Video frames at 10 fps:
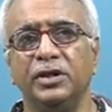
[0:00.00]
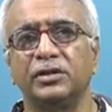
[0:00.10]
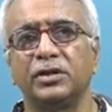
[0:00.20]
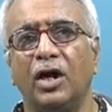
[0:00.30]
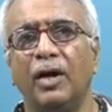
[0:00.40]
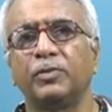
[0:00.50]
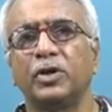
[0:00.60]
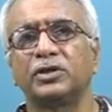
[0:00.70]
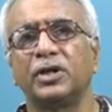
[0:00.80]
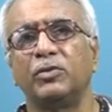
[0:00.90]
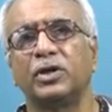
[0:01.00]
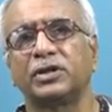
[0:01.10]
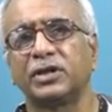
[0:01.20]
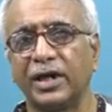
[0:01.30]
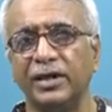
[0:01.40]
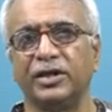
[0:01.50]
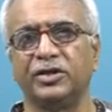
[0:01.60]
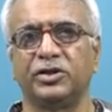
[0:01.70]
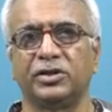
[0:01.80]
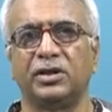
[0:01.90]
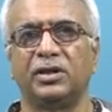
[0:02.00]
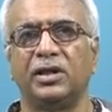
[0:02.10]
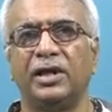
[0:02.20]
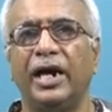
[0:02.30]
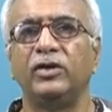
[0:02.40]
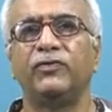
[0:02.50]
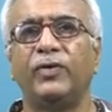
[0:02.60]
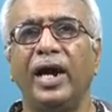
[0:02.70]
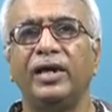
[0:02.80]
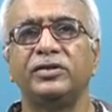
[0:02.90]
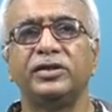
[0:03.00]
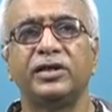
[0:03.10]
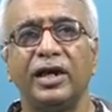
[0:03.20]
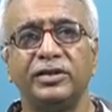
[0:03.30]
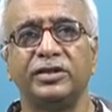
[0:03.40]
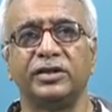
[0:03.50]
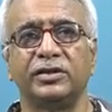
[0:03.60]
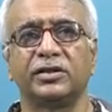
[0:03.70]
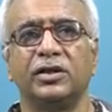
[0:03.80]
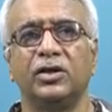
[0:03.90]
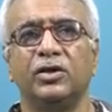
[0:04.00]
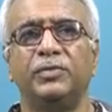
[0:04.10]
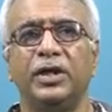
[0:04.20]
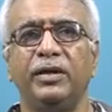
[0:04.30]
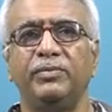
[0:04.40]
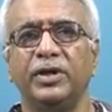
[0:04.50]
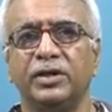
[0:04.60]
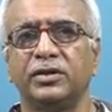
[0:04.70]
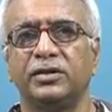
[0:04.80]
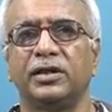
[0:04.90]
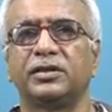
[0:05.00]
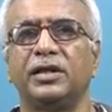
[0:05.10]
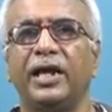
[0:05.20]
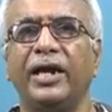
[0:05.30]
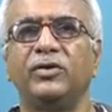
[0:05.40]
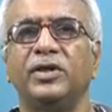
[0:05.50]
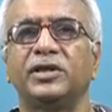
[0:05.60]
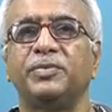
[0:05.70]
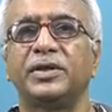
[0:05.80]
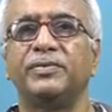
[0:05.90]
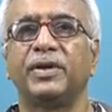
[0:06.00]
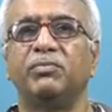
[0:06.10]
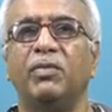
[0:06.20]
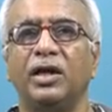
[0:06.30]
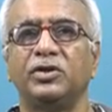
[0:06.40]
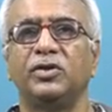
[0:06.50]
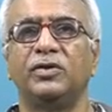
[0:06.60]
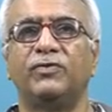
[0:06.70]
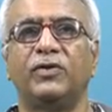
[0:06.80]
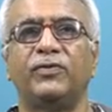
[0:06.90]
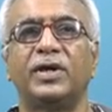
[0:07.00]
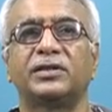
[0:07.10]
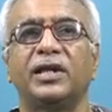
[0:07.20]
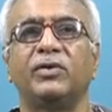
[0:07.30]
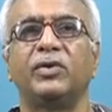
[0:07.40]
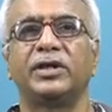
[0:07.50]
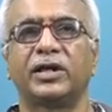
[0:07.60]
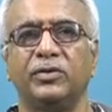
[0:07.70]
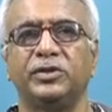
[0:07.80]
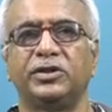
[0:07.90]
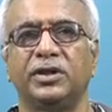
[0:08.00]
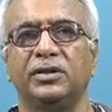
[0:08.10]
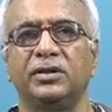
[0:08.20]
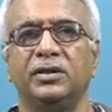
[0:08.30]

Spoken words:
is, of course, somewhat caricatural, and you find researchers who believe that there is a language-specific module for first language acquisition,